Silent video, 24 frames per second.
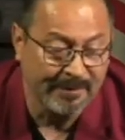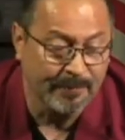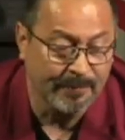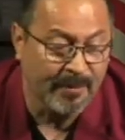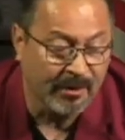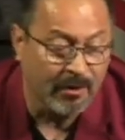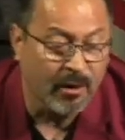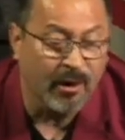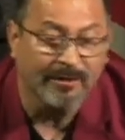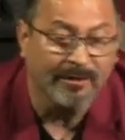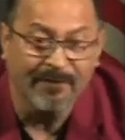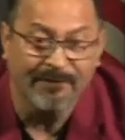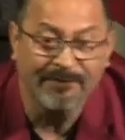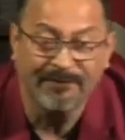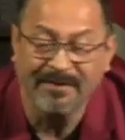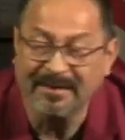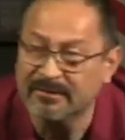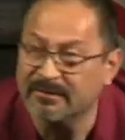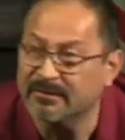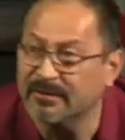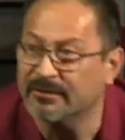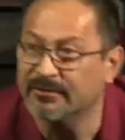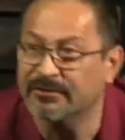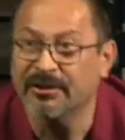some are called to
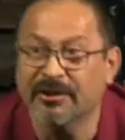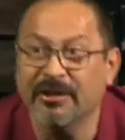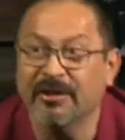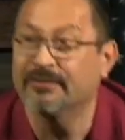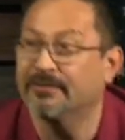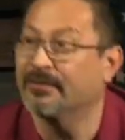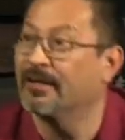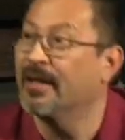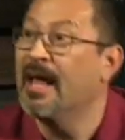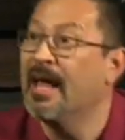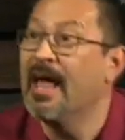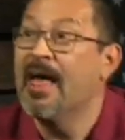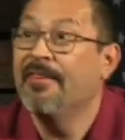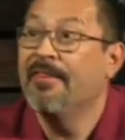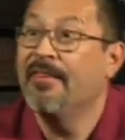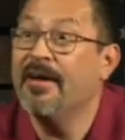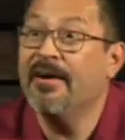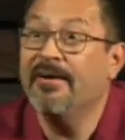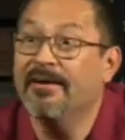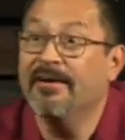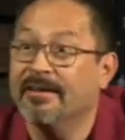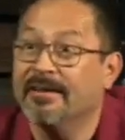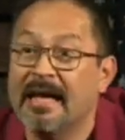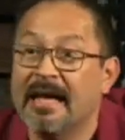fix the church.
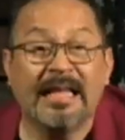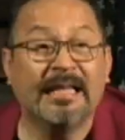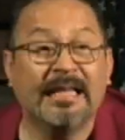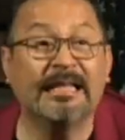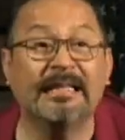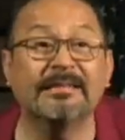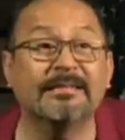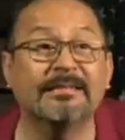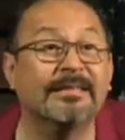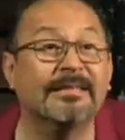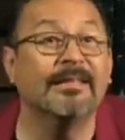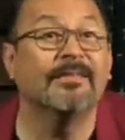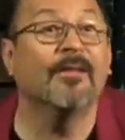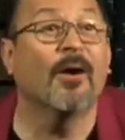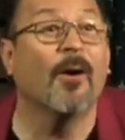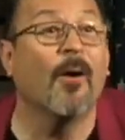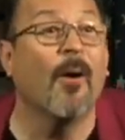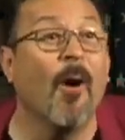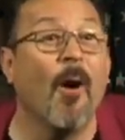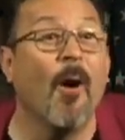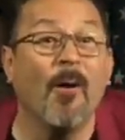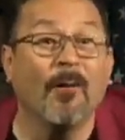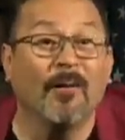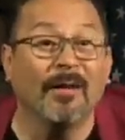There, listen,
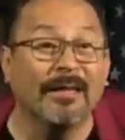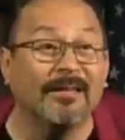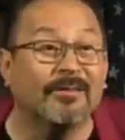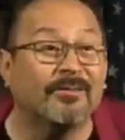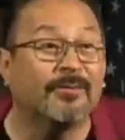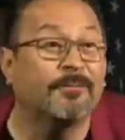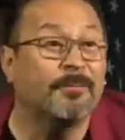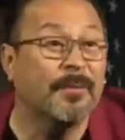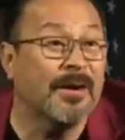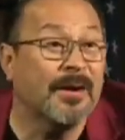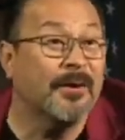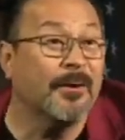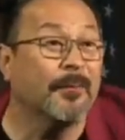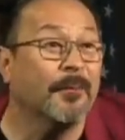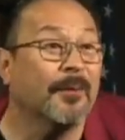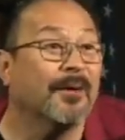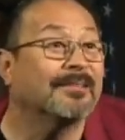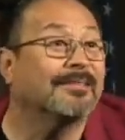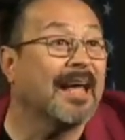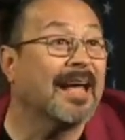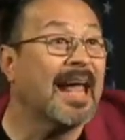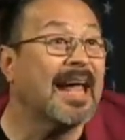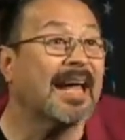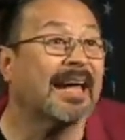the Holy Spirit
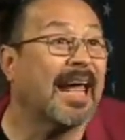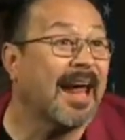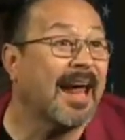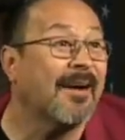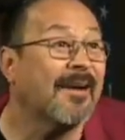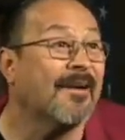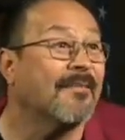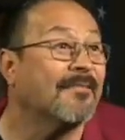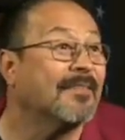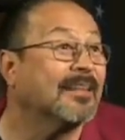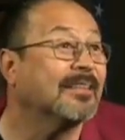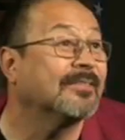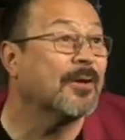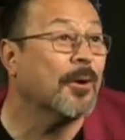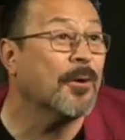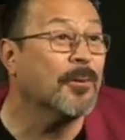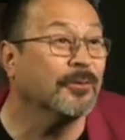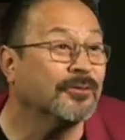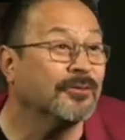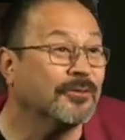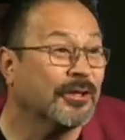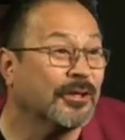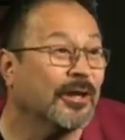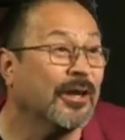will take care of his
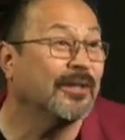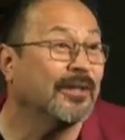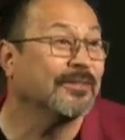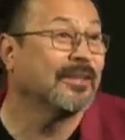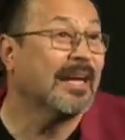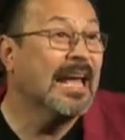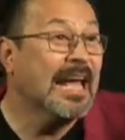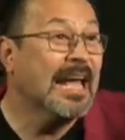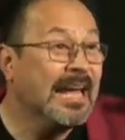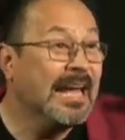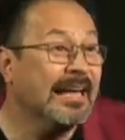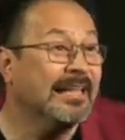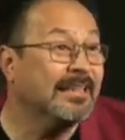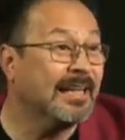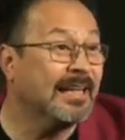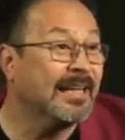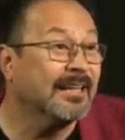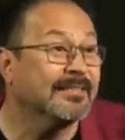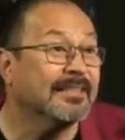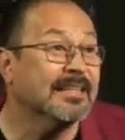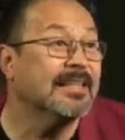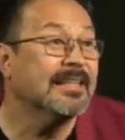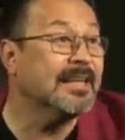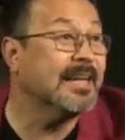own church. He
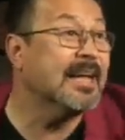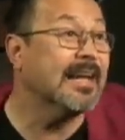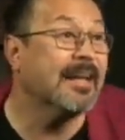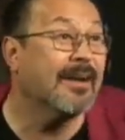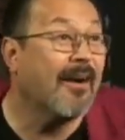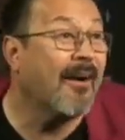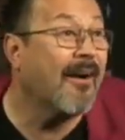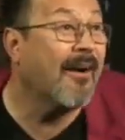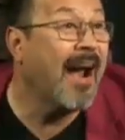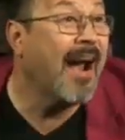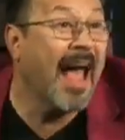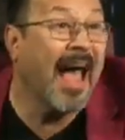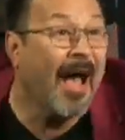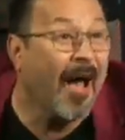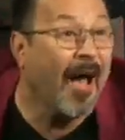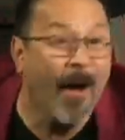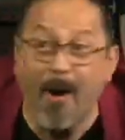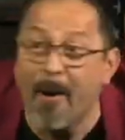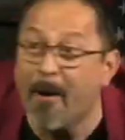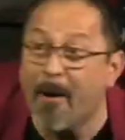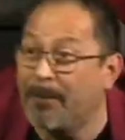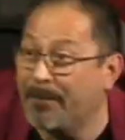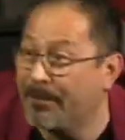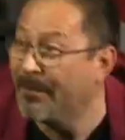doesn't need our
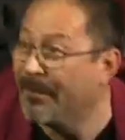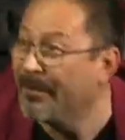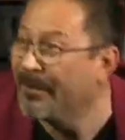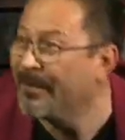help.